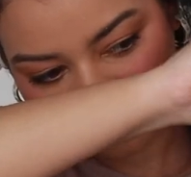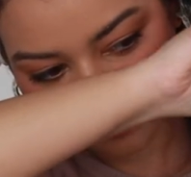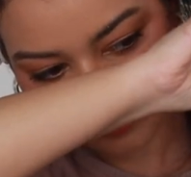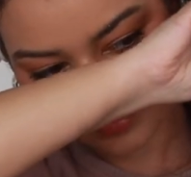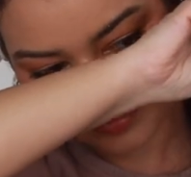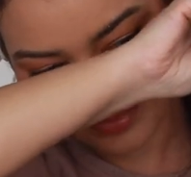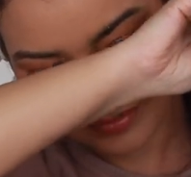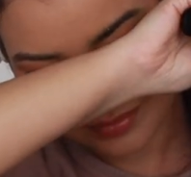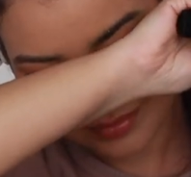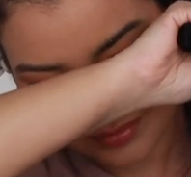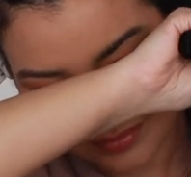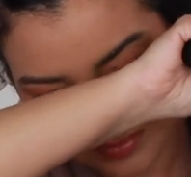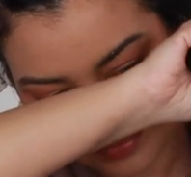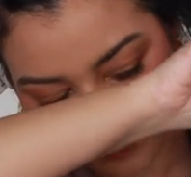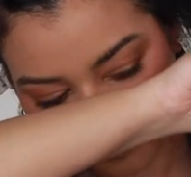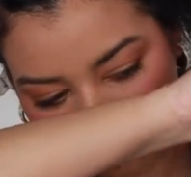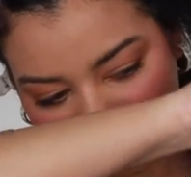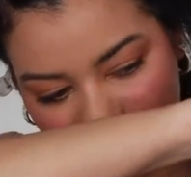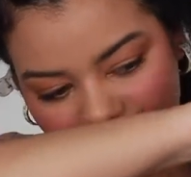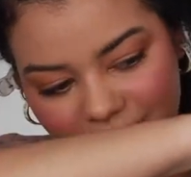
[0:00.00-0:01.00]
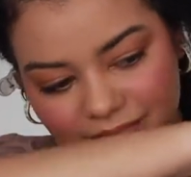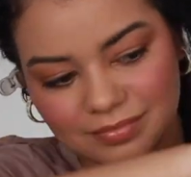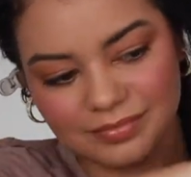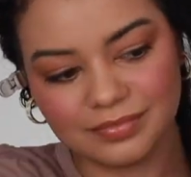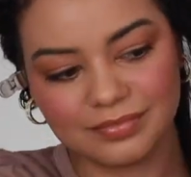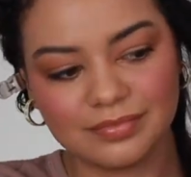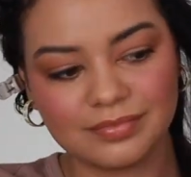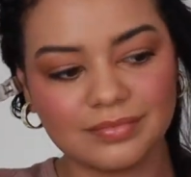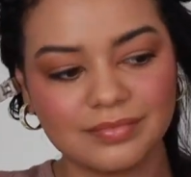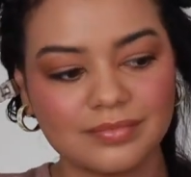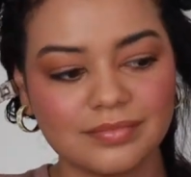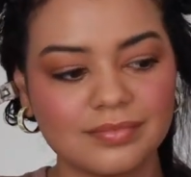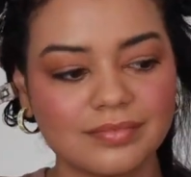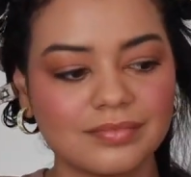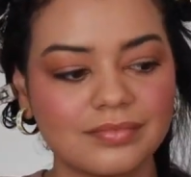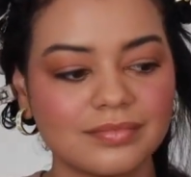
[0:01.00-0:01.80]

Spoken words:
[no speech]